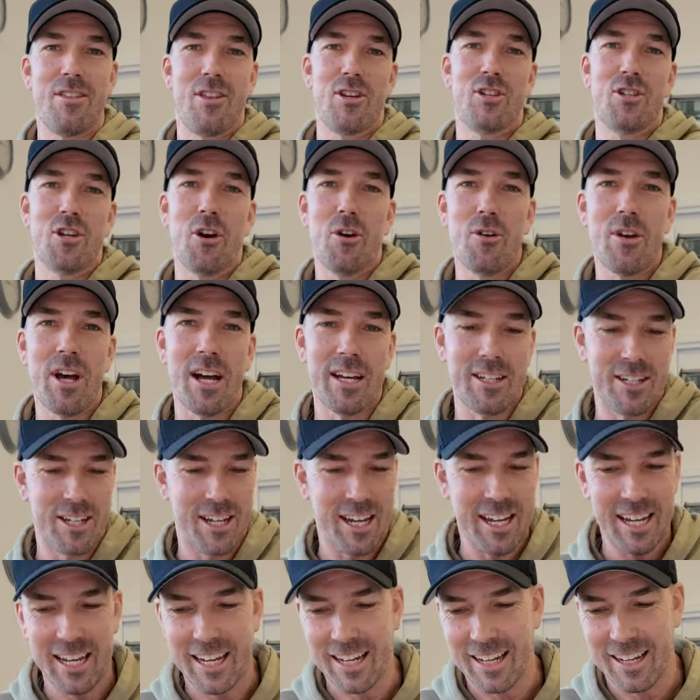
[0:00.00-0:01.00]
the donut
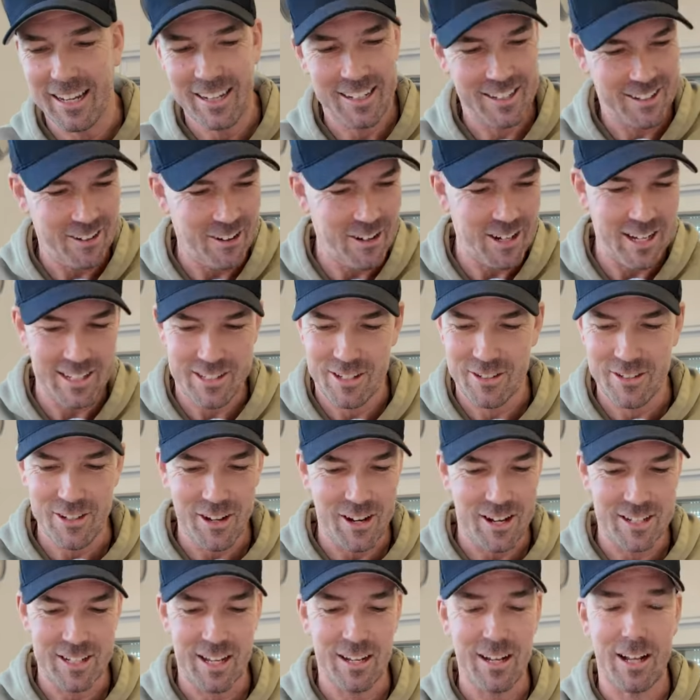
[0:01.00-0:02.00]
king. Gonuts and
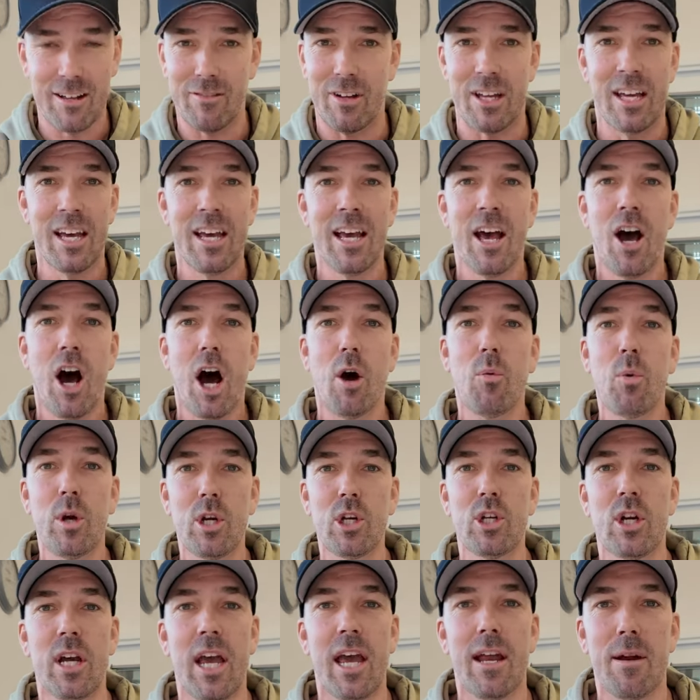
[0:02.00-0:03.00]
Donuts, I love it. I
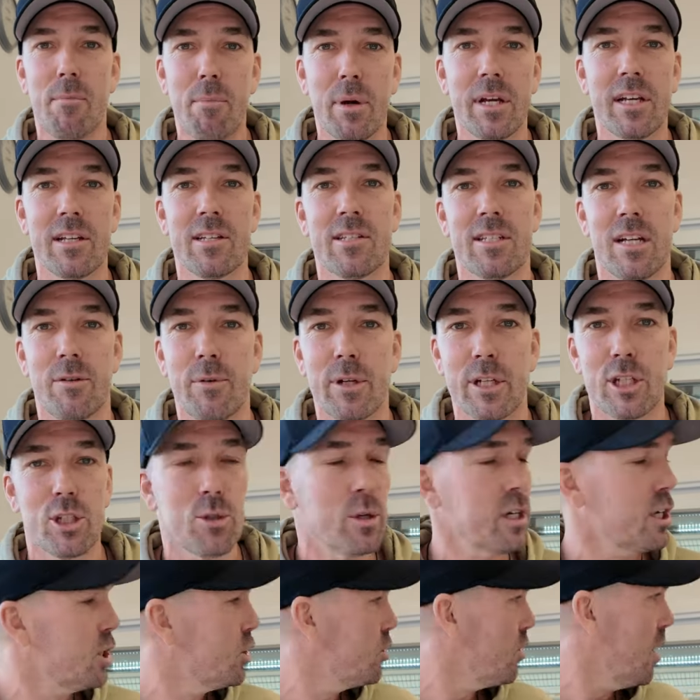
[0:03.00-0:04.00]
wish I had a bigger stomach
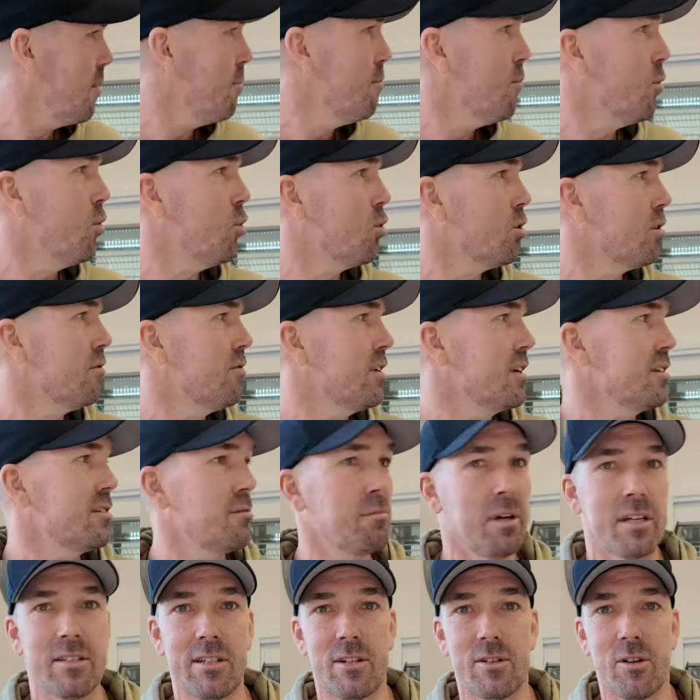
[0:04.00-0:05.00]
so I could try more of these
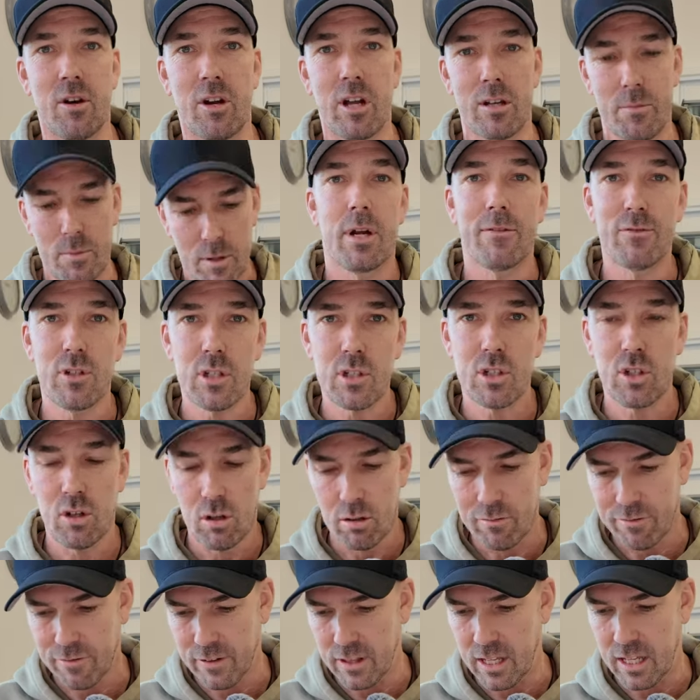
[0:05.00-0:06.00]
amazing donuts, but I've just
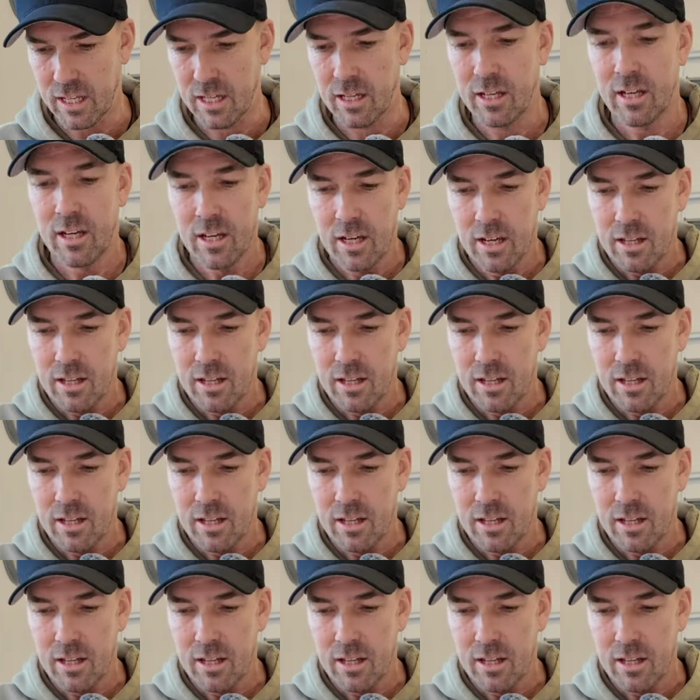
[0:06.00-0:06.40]
gone for the